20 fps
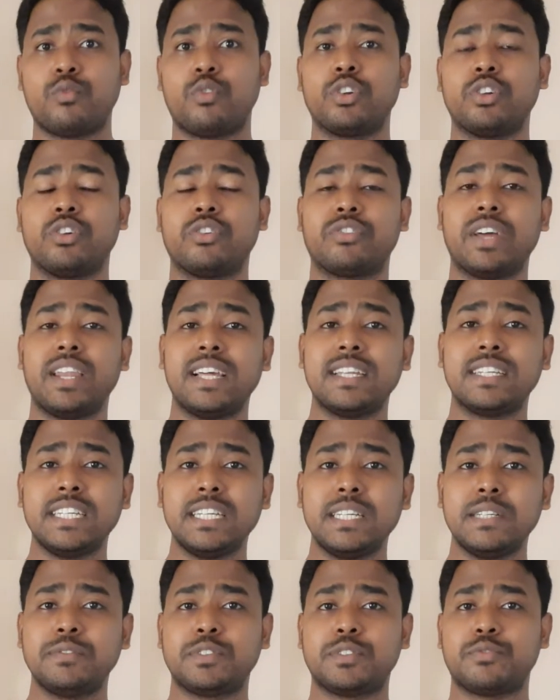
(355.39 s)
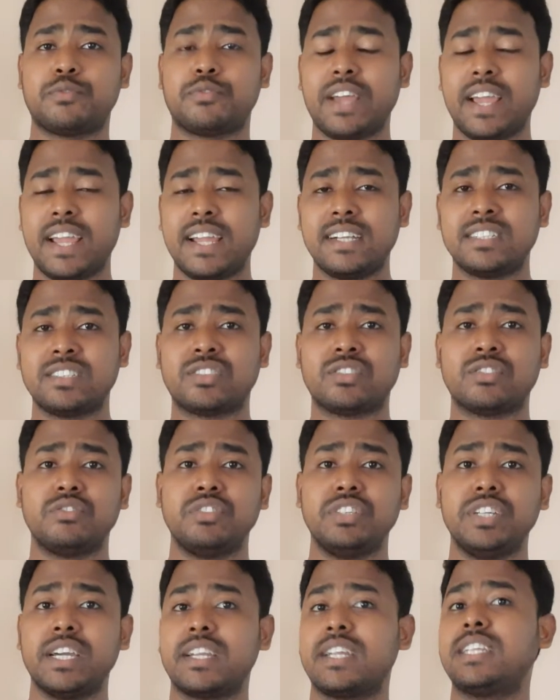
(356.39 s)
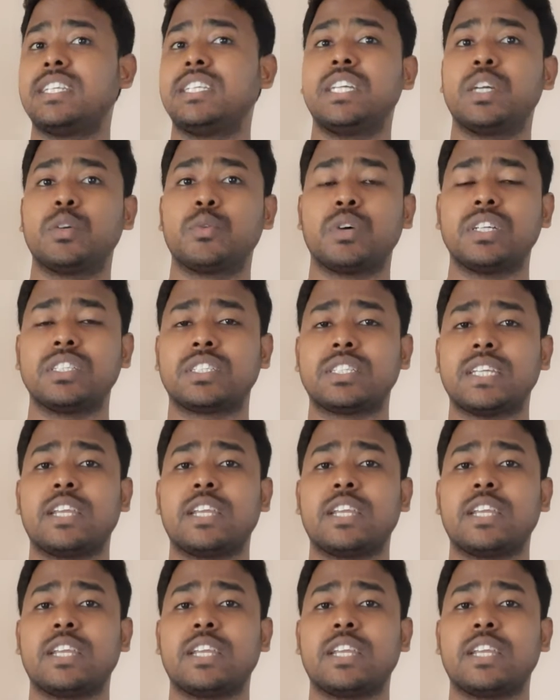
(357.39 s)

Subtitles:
for your relatives, friends, near and dear ones,